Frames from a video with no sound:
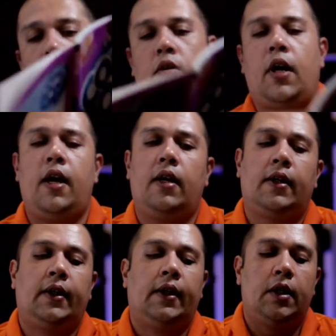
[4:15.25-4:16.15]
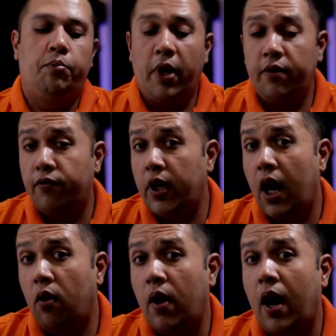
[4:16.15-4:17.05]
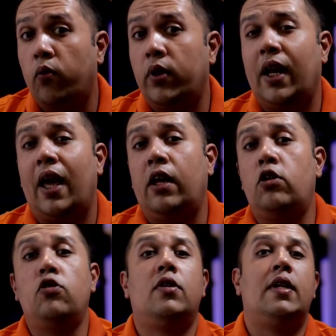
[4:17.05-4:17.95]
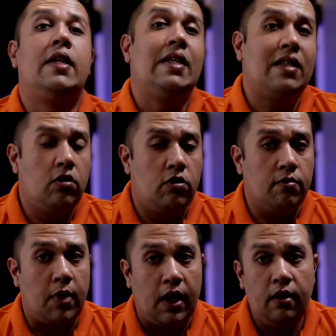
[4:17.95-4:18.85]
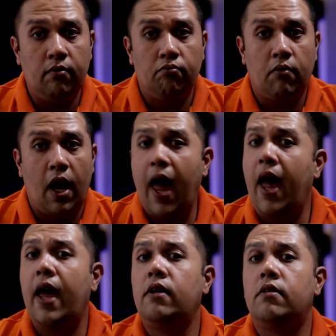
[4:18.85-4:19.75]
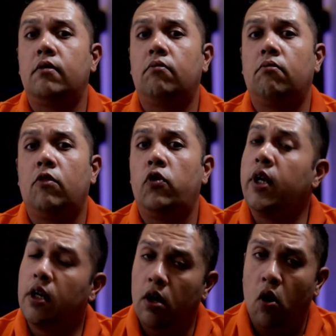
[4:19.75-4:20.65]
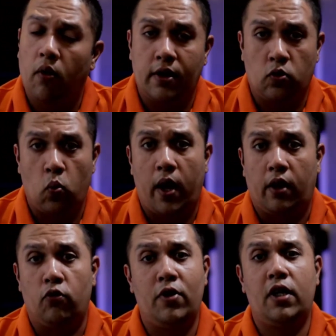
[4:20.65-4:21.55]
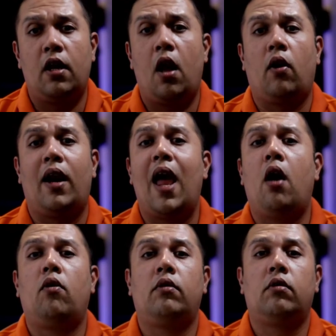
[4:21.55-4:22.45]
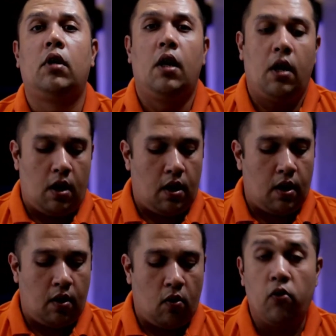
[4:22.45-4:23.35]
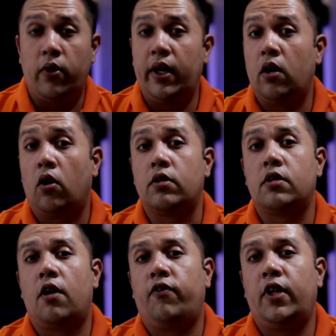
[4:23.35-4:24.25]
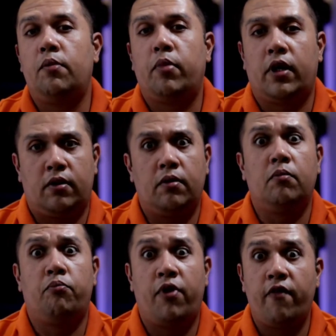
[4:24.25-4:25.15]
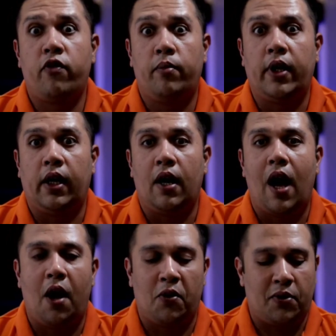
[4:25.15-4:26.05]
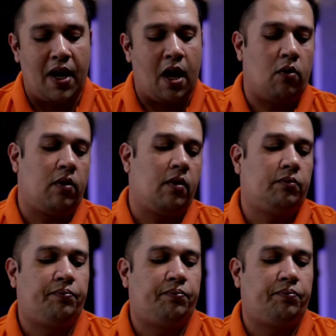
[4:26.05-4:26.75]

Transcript: okay? But for now, I would like you to listen to me and read along as well. Read along loud or read along softly, but preferably out loud.